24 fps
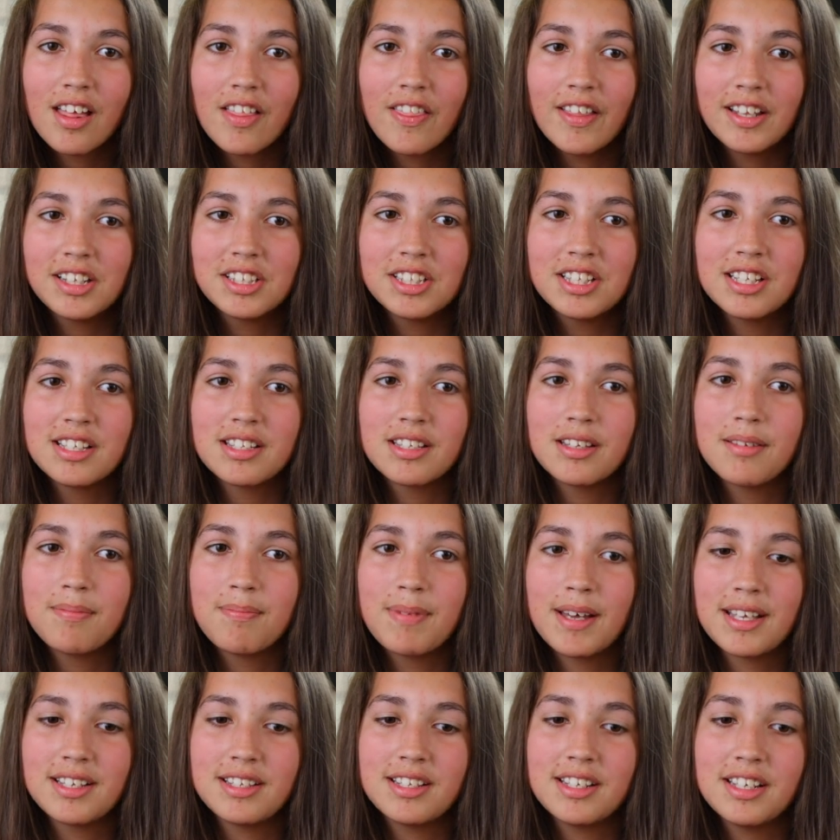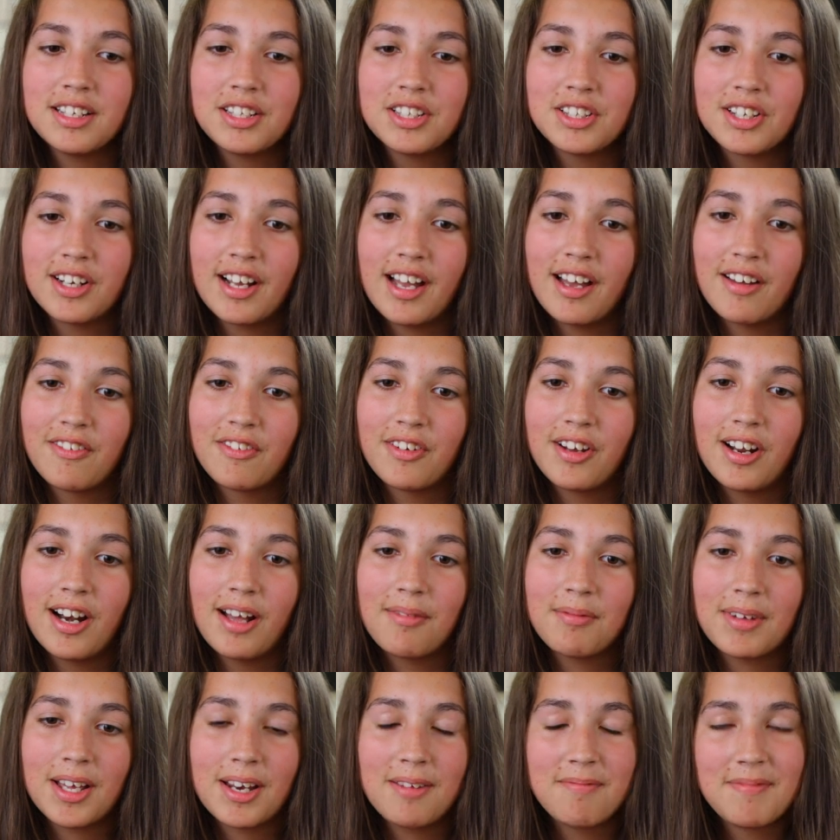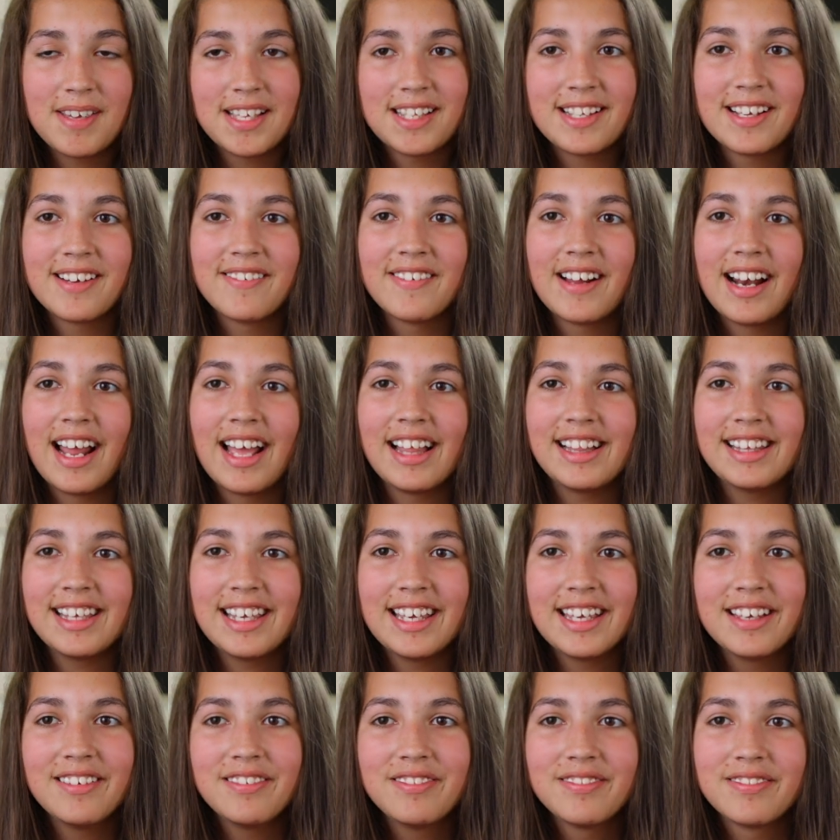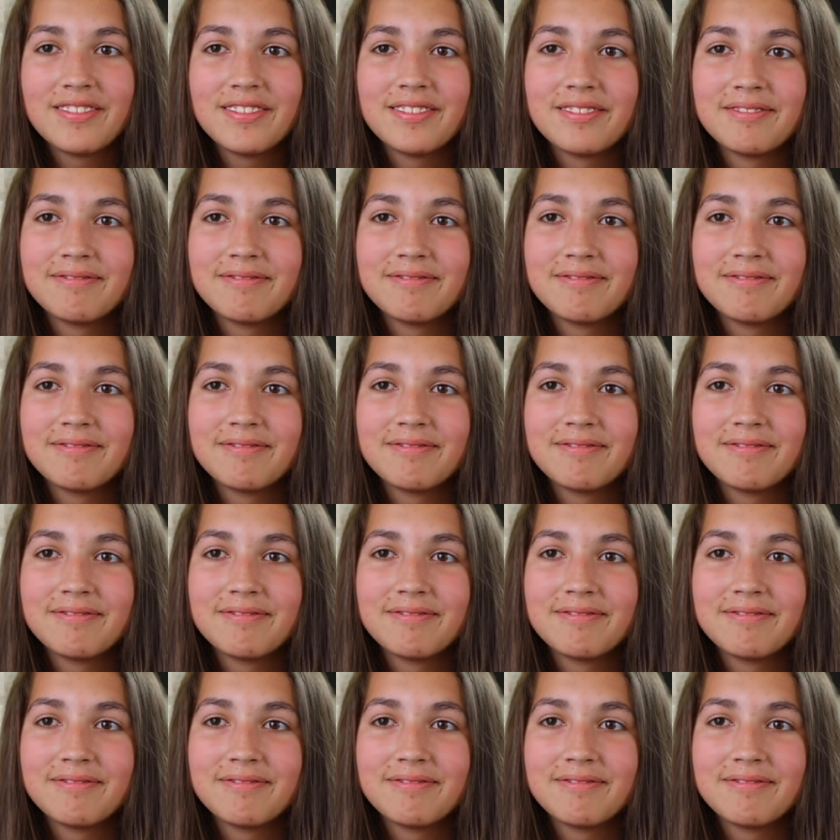That she's the best teacher ever and I'm gonna miss her when I leave.